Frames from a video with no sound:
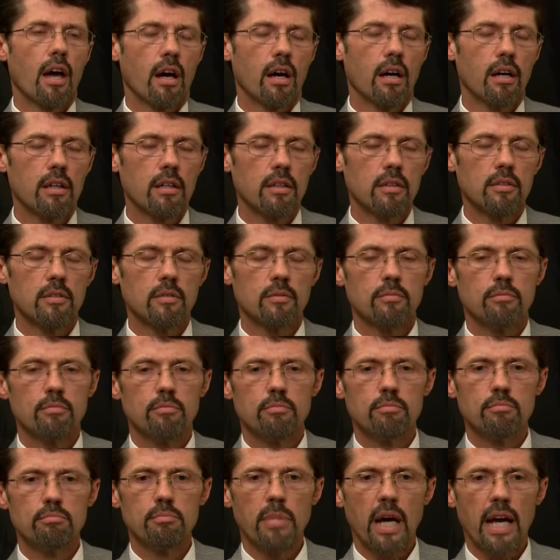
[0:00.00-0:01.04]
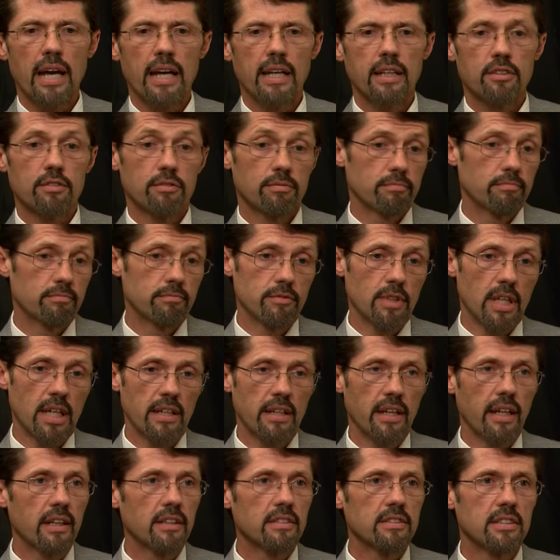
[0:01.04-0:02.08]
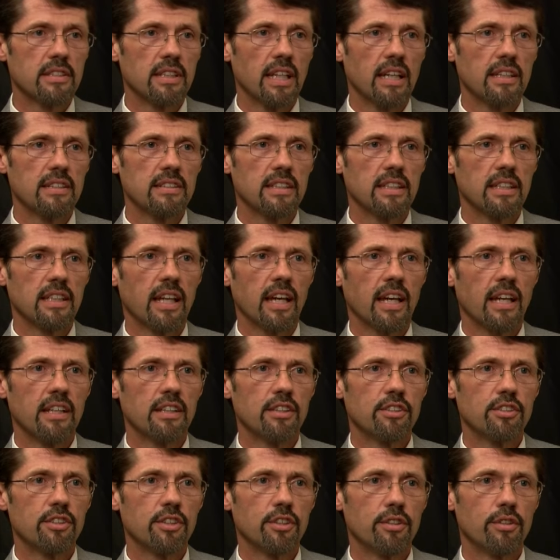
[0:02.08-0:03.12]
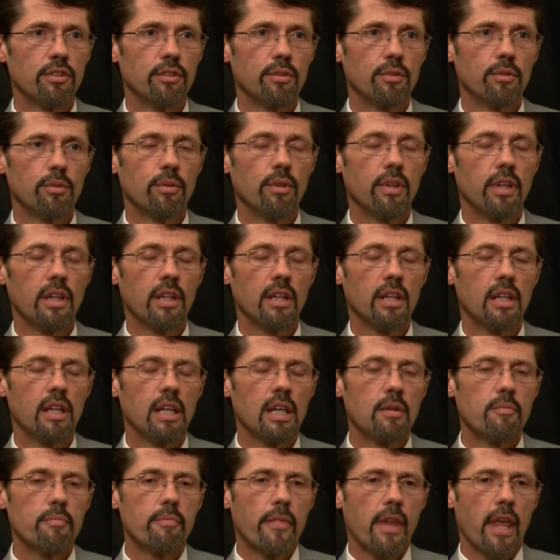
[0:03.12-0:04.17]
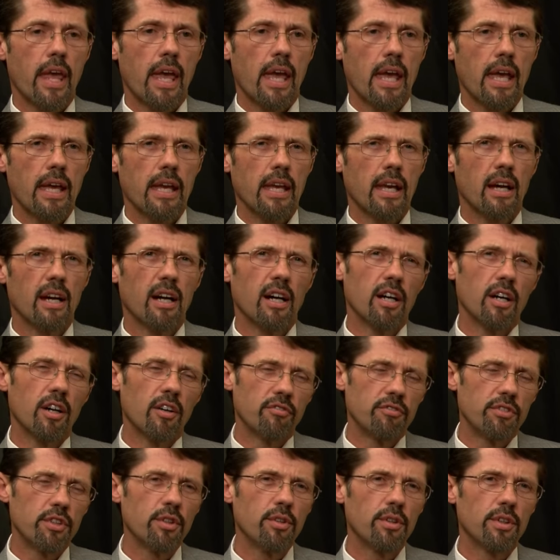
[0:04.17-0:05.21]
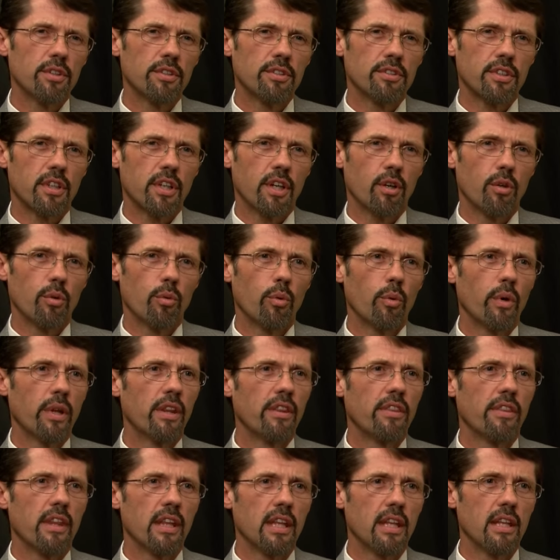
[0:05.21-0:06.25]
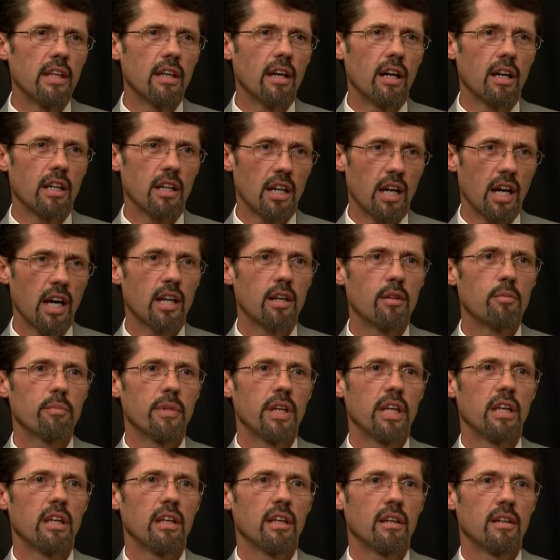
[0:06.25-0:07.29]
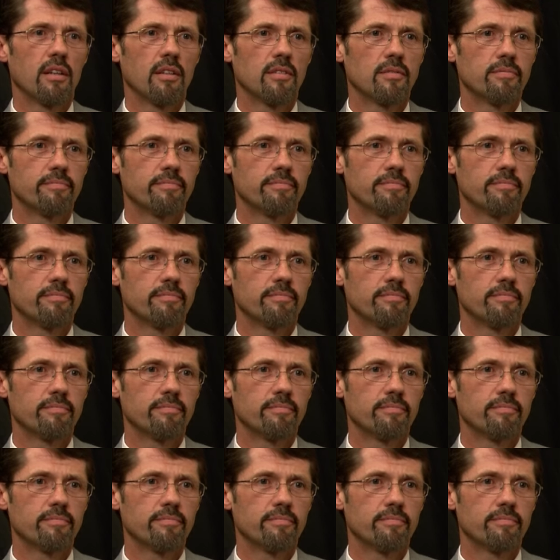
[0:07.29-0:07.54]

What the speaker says: Back right now to 1992, a few years ago when the economy